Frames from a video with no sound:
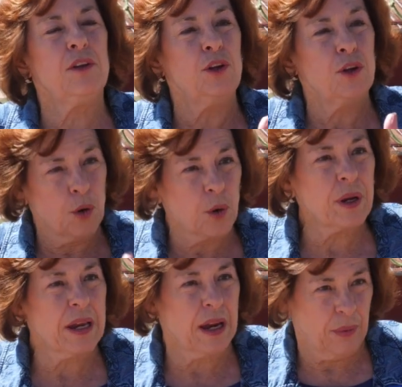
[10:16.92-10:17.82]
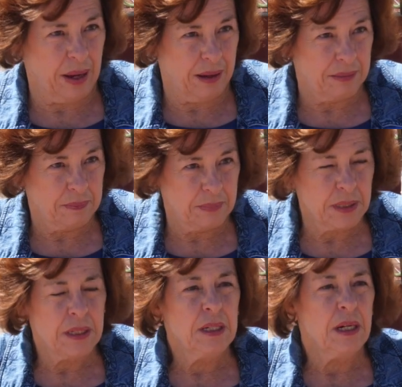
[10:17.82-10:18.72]
the New York area.
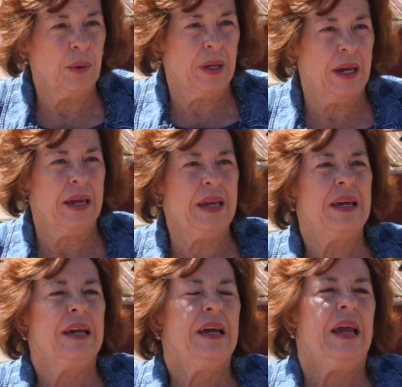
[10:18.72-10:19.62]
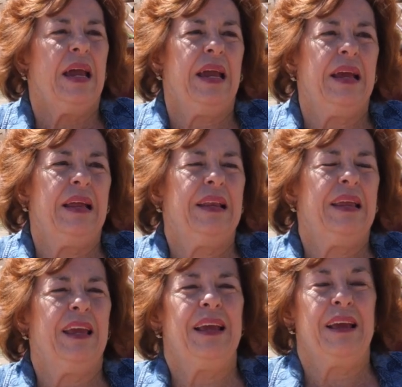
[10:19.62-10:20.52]
Okay, and
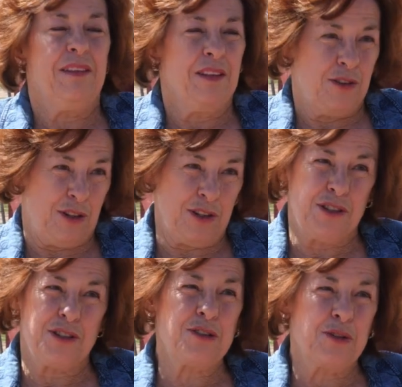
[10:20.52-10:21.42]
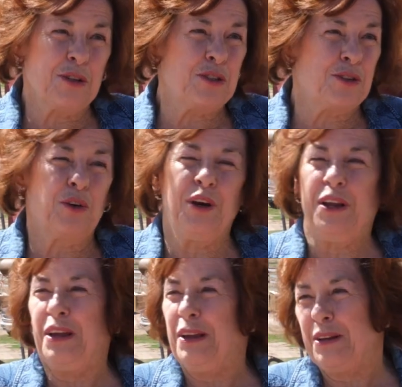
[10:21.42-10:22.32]
he and this, this is a true
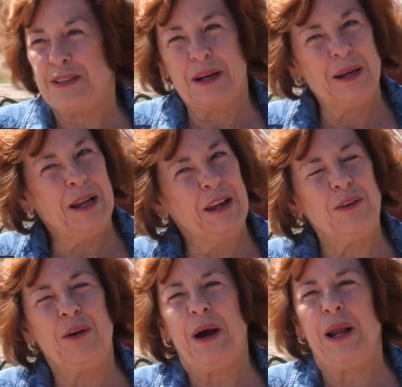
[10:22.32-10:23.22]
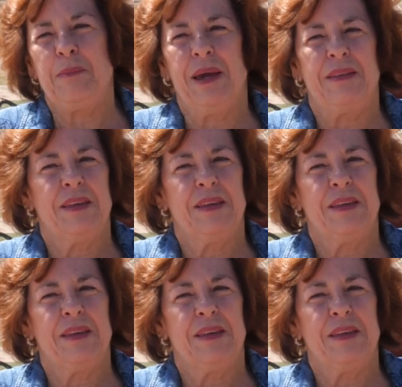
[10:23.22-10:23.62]
story because I, I don't know how to make